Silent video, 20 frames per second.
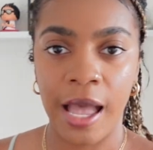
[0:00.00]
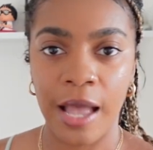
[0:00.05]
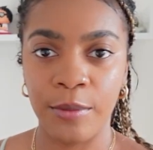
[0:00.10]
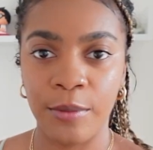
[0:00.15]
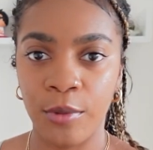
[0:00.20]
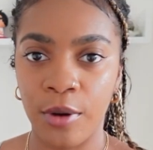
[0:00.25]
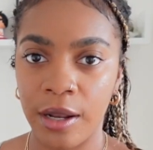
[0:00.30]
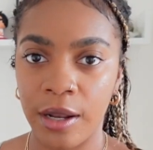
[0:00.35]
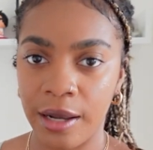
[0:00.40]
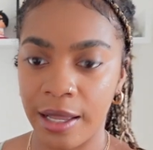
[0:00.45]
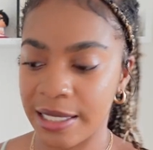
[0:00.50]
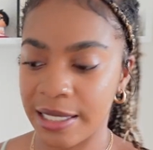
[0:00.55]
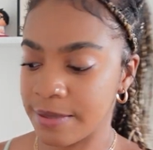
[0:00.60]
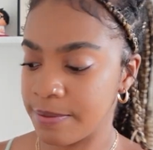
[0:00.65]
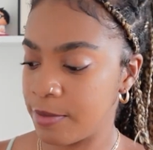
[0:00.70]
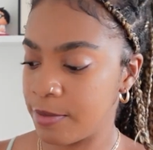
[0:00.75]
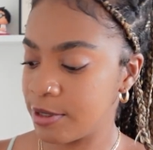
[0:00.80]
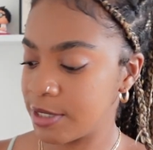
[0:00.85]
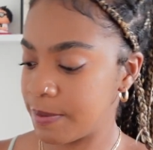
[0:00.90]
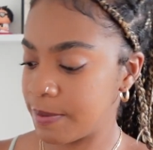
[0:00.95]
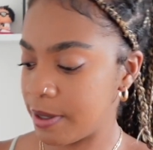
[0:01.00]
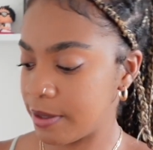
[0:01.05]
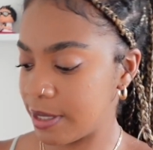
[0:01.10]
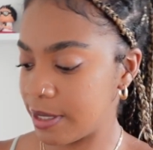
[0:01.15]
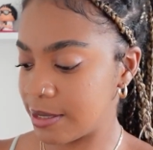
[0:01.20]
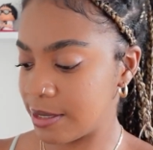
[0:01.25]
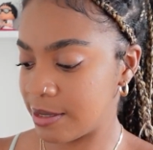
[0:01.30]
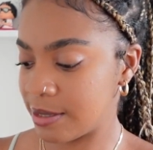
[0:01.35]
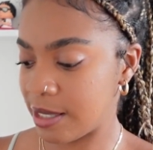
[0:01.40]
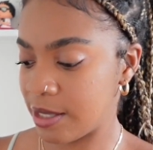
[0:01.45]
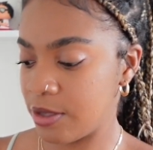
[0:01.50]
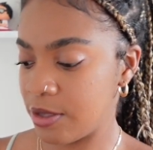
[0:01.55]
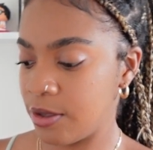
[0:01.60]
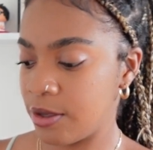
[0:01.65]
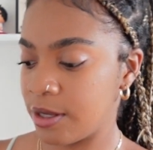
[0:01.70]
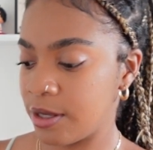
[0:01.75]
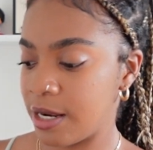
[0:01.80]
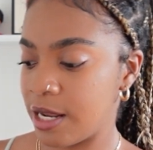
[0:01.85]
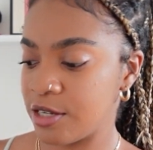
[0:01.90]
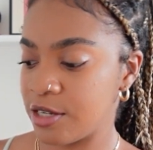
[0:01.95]
And what I liked most about this is that you
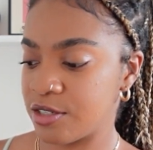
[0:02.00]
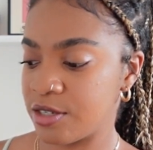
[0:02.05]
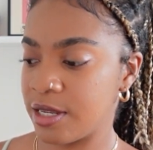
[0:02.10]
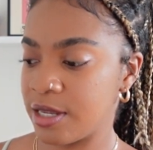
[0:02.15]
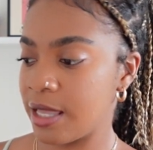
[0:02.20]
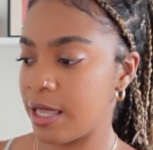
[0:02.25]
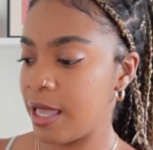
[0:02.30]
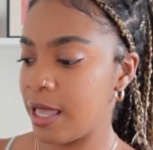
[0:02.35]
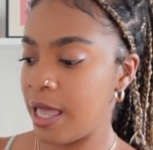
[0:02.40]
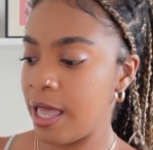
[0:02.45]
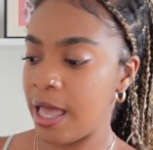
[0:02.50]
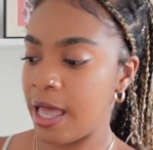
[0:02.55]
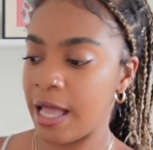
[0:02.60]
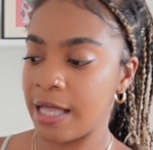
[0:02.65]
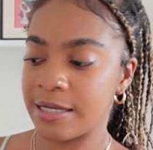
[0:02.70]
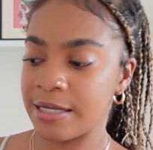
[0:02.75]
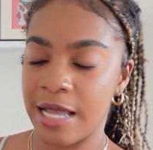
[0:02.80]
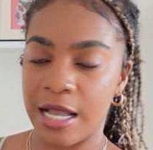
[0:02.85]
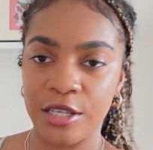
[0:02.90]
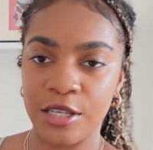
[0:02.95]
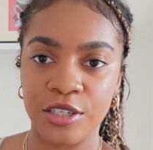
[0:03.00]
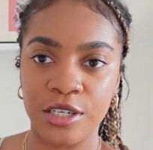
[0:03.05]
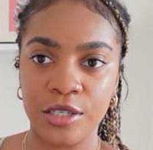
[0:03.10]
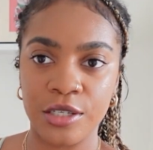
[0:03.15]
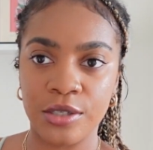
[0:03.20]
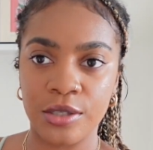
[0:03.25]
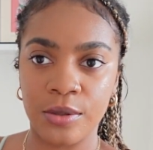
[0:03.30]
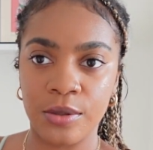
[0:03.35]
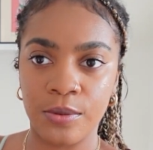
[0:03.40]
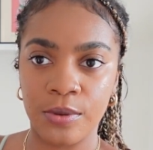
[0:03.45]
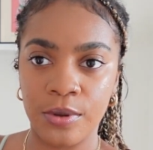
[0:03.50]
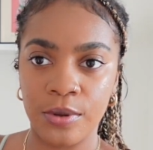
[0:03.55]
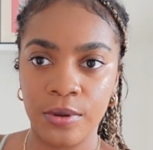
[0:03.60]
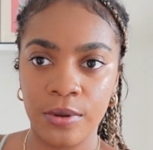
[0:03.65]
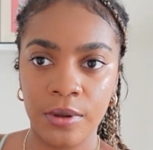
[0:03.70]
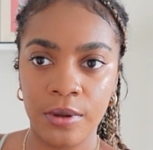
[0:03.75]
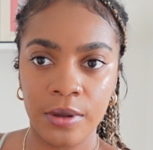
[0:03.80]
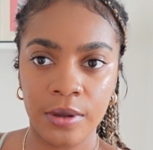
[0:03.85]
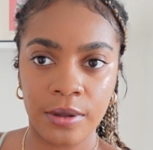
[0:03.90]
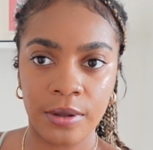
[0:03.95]
can actually attach it to the wall
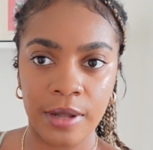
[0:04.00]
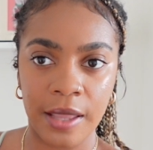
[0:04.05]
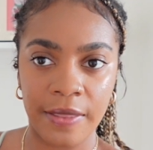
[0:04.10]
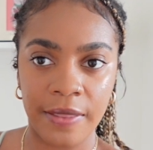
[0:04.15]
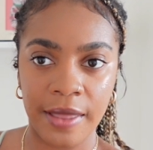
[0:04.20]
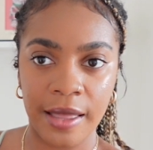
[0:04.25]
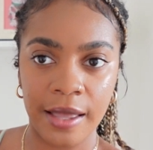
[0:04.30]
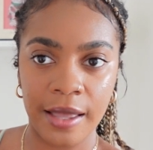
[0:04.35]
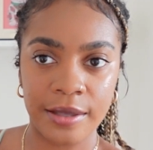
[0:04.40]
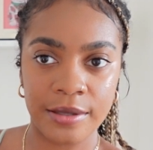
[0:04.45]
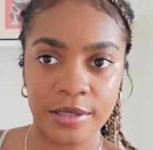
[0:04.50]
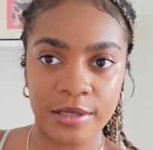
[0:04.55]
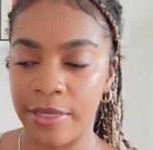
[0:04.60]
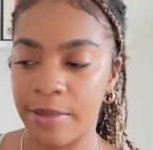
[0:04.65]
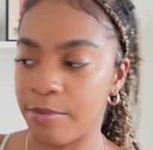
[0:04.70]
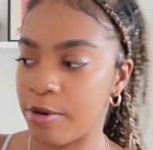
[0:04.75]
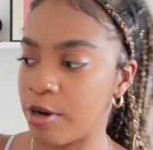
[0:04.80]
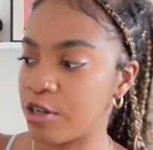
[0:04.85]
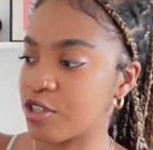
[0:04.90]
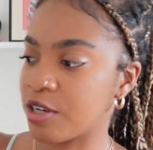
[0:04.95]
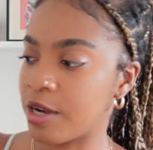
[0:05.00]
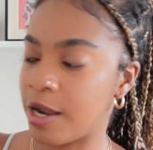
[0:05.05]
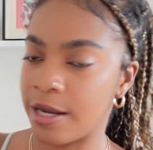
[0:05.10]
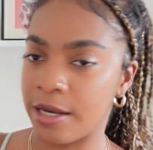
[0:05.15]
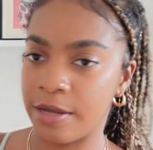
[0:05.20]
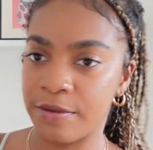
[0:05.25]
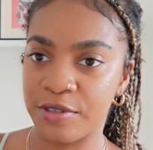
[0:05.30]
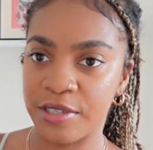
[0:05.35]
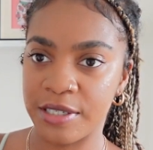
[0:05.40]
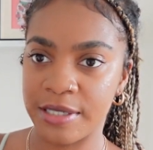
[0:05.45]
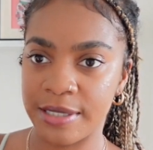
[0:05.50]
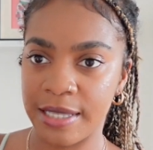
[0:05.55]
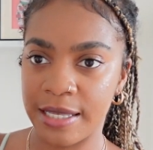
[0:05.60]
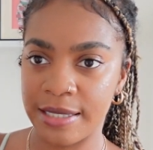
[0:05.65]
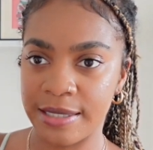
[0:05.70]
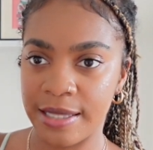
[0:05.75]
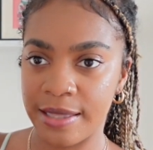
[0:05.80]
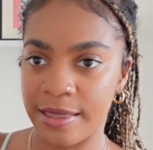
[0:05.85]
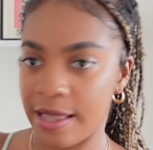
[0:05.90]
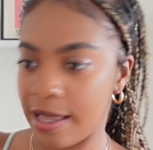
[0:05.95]
like that. So the brush kind of just
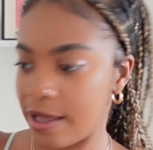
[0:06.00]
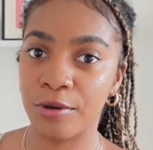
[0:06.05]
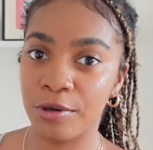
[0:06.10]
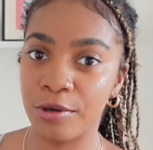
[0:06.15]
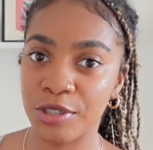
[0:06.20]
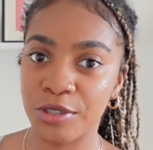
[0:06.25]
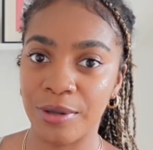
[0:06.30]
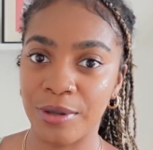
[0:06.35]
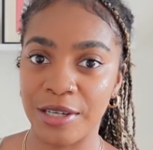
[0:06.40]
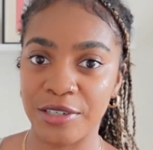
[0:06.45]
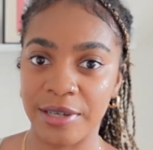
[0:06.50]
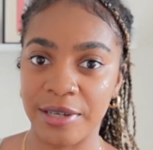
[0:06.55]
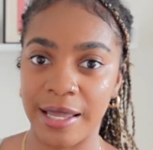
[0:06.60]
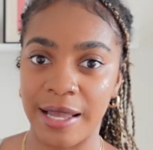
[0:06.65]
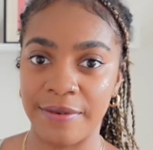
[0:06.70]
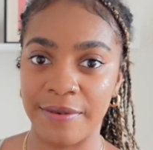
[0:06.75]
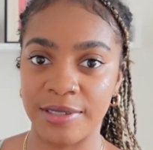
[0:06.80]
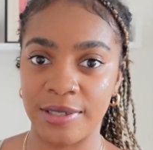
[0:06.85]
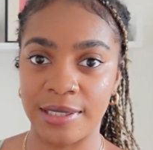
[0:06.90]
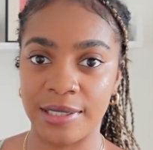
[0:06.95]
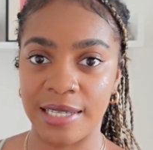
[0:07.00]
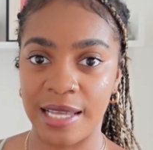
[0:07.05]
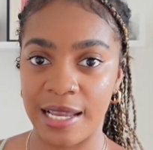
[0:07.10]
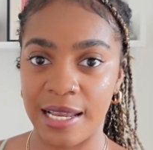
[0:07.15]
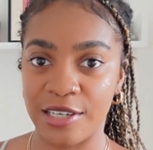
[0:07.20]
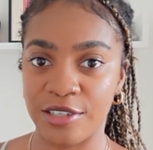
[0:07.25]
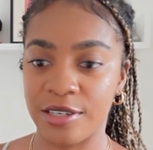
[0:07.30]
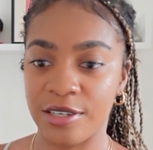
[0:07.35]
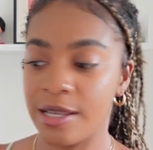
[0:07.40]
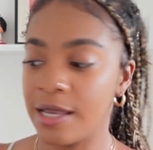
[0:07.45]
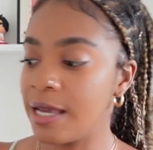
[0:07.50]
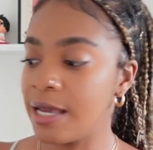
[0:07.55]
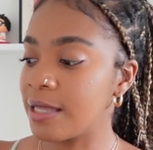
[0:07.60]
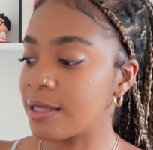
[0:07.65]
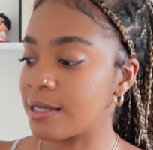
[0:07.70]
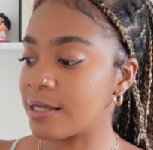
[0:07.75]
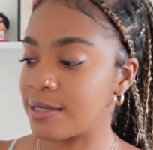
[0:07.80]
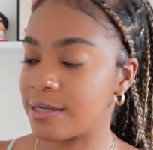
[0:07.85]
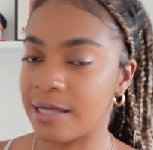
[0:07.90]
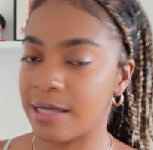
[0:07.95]
sits in that. Of course you actually have to attach
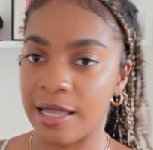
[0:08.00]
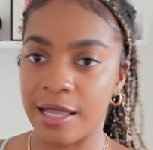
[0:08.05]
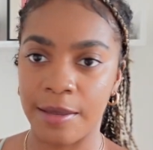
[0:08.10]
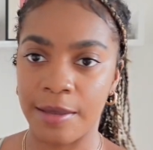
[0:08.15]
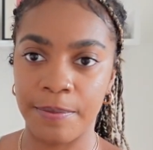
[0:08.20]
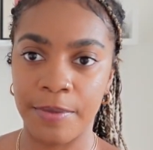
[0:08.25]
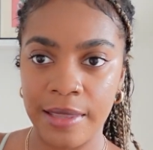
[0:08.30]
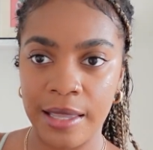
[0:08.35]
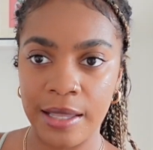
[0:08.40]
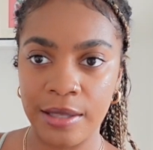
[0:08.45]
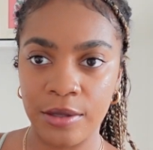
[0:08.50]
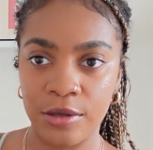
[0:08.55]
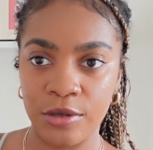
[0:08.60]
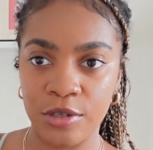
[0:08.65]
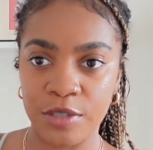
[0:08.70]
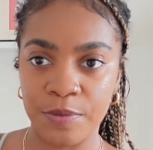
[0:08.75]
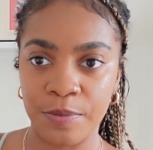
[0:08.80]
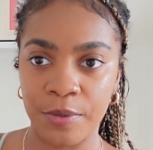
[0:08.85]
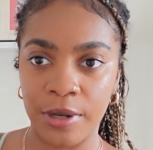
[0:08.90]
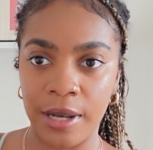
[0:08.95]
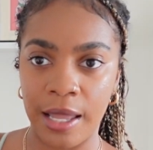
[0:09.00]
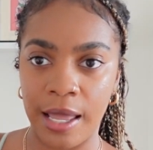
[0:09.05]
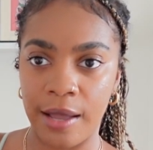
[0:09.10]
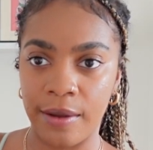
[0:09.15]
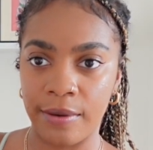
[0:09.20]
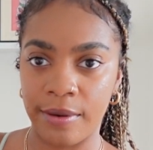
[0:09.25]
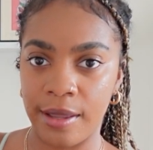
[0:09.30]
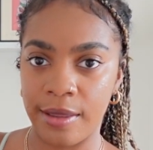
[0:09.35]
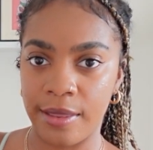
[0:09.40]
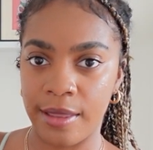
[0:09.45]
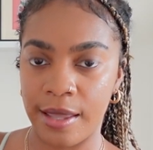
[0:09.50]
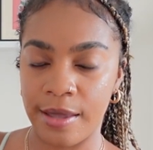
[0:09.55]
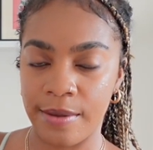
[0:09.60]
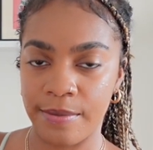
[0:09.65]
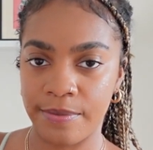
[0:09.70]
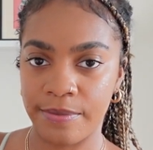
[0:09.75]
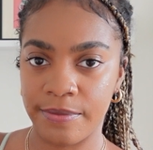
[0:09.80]
the stick, but then you just pull it out like that.